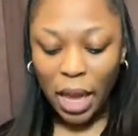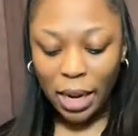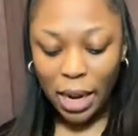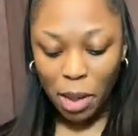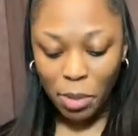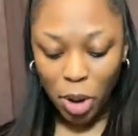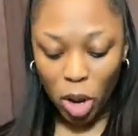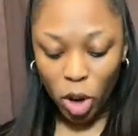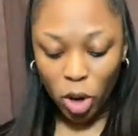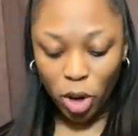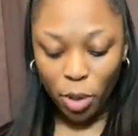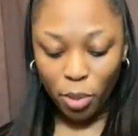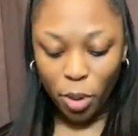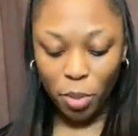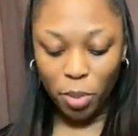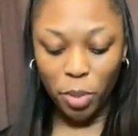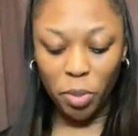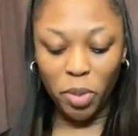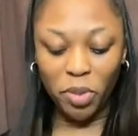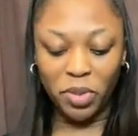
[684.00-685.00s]
Now my only
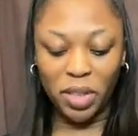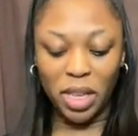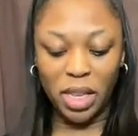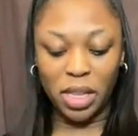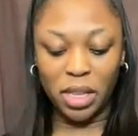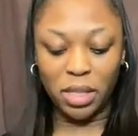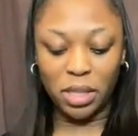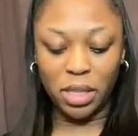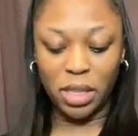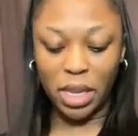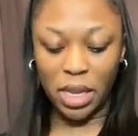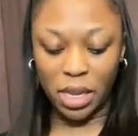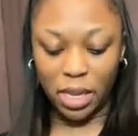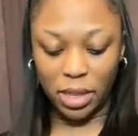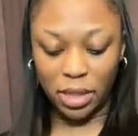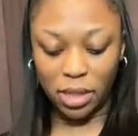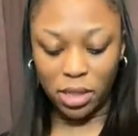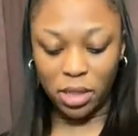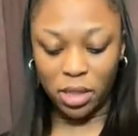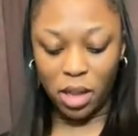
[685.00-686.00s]
problem with these
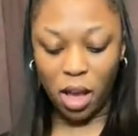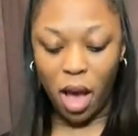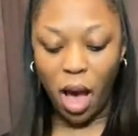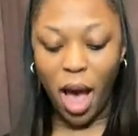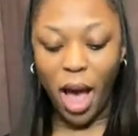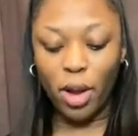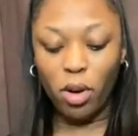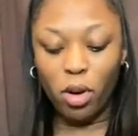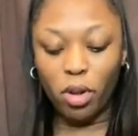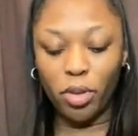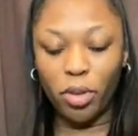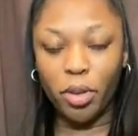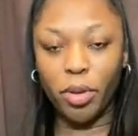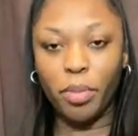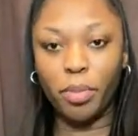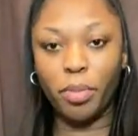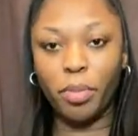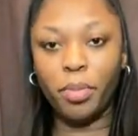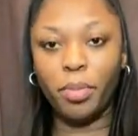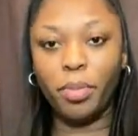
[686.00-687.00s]
is I got
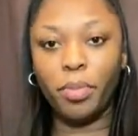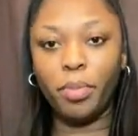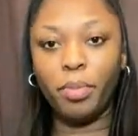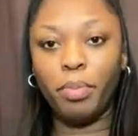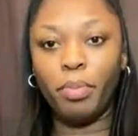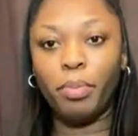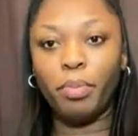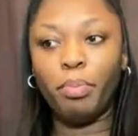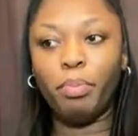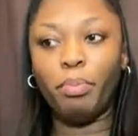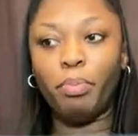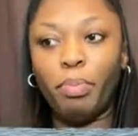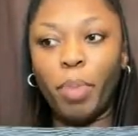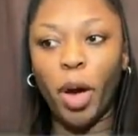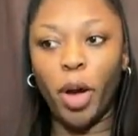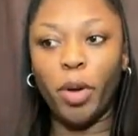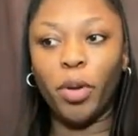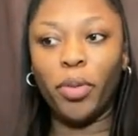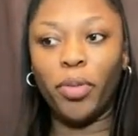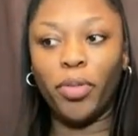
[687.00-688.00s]
them
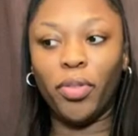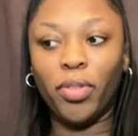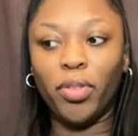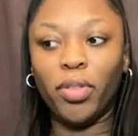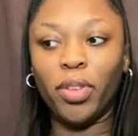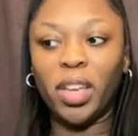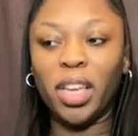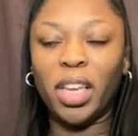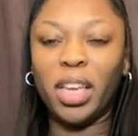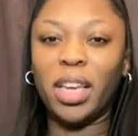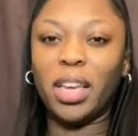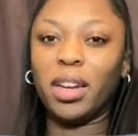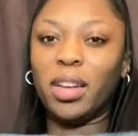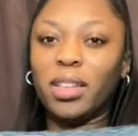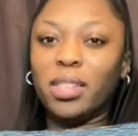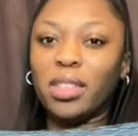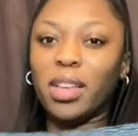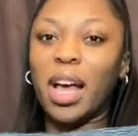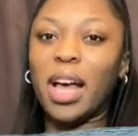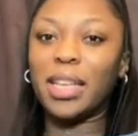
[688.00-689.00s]
both in
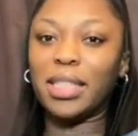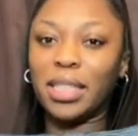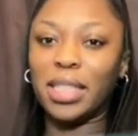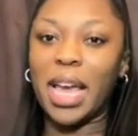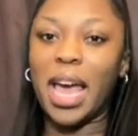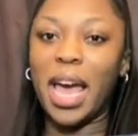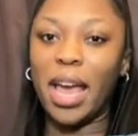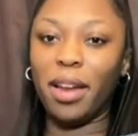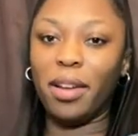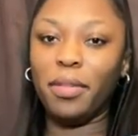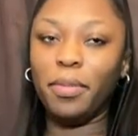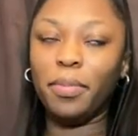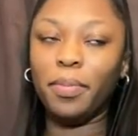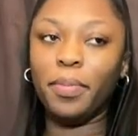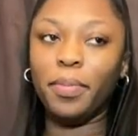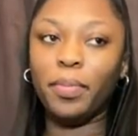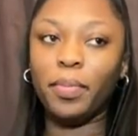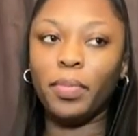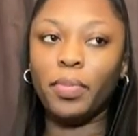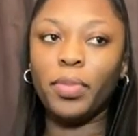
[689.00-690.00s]
a size 10
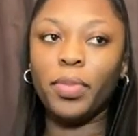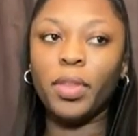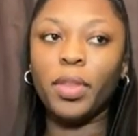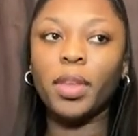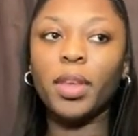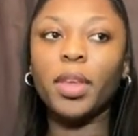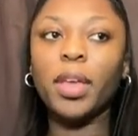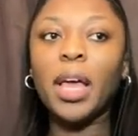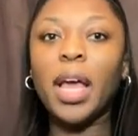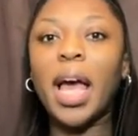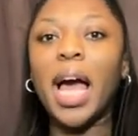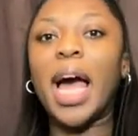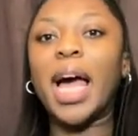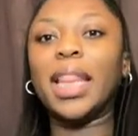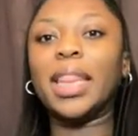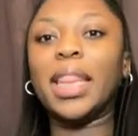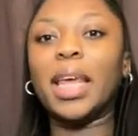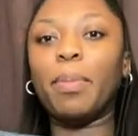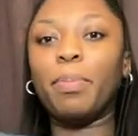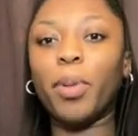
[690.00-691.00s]

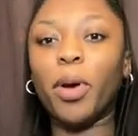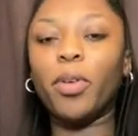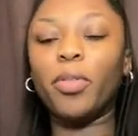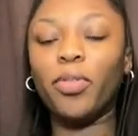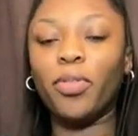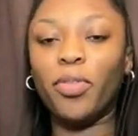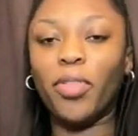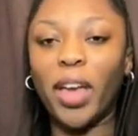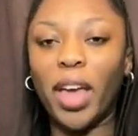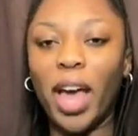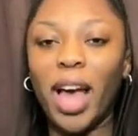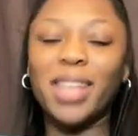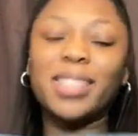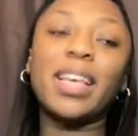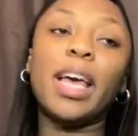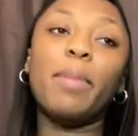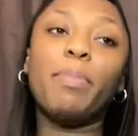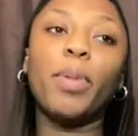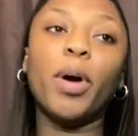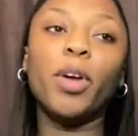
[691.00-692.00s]
and they both fit i
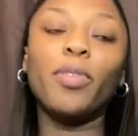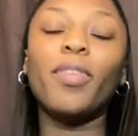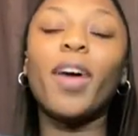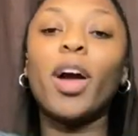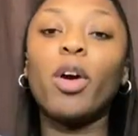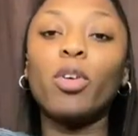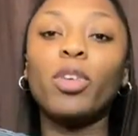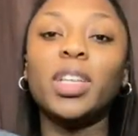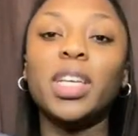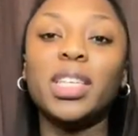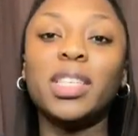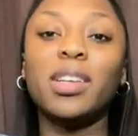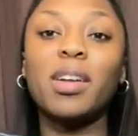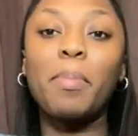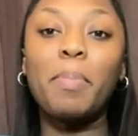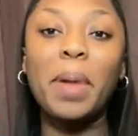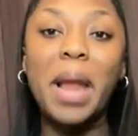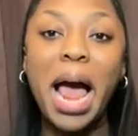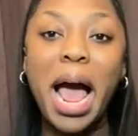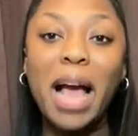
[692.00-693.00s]
say both i got these in a
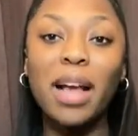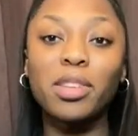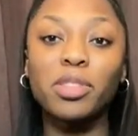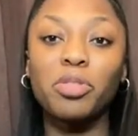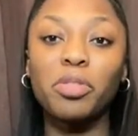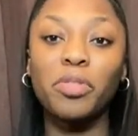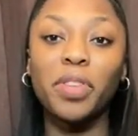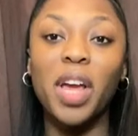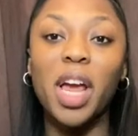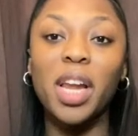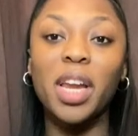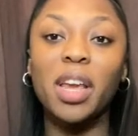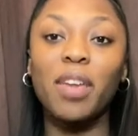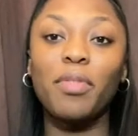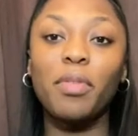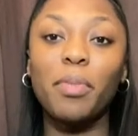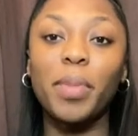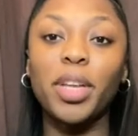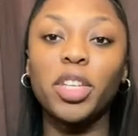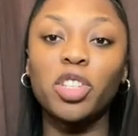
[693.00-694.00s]
black sorry i didn't
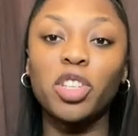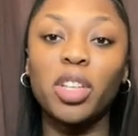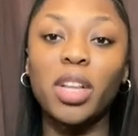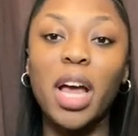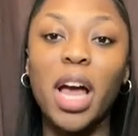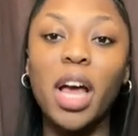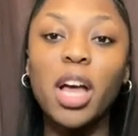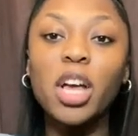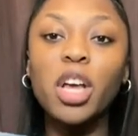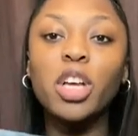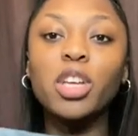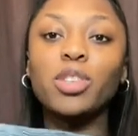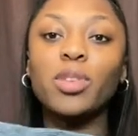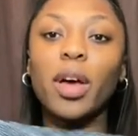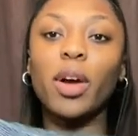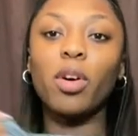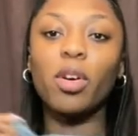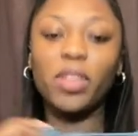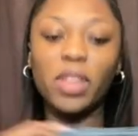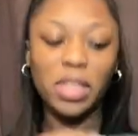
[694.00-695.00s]
even mention that
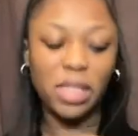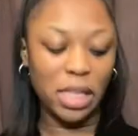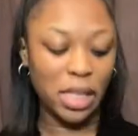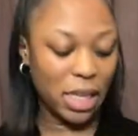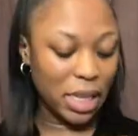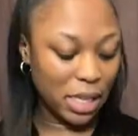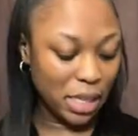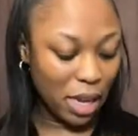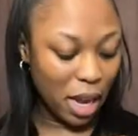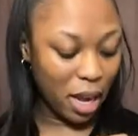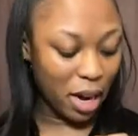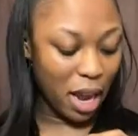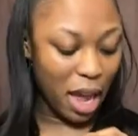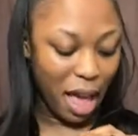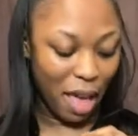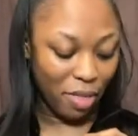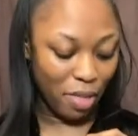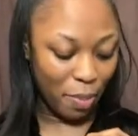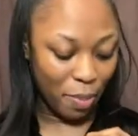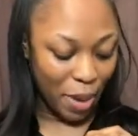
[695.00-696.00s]
so i got these in this color
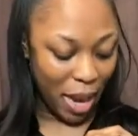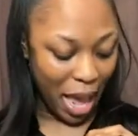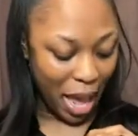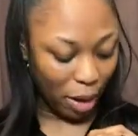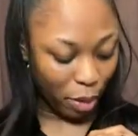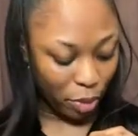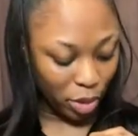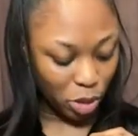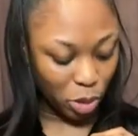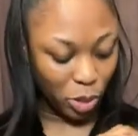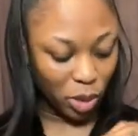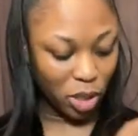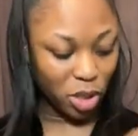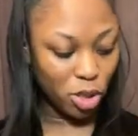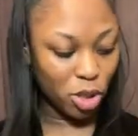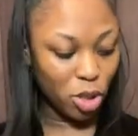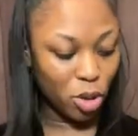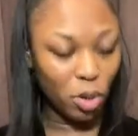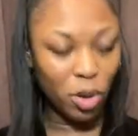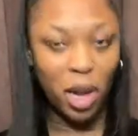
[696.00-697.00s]
and the black which were the
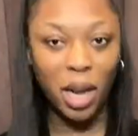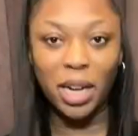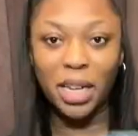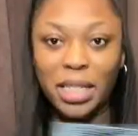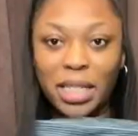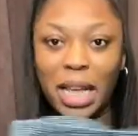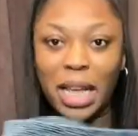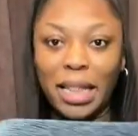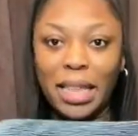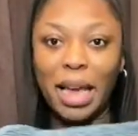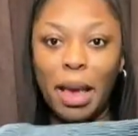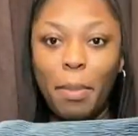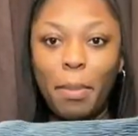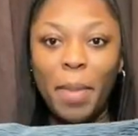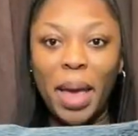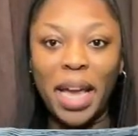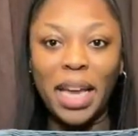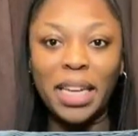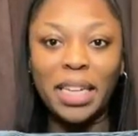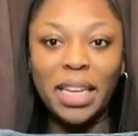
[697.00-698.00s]
two colors that they're
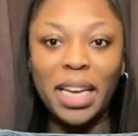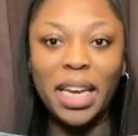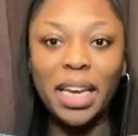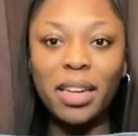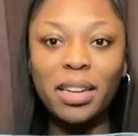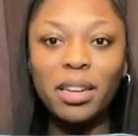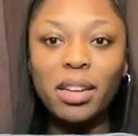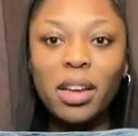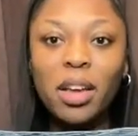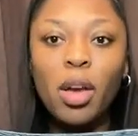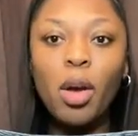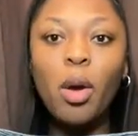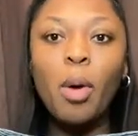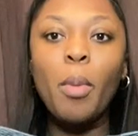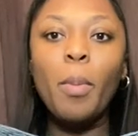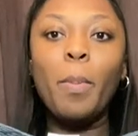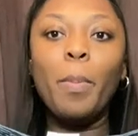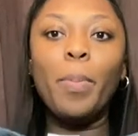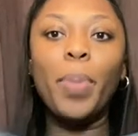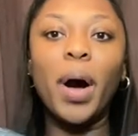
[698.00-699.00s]
made in
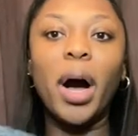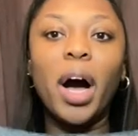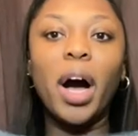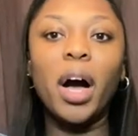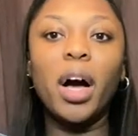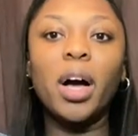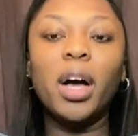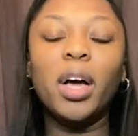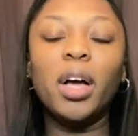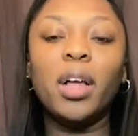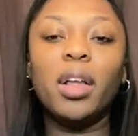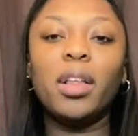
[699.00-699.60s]
but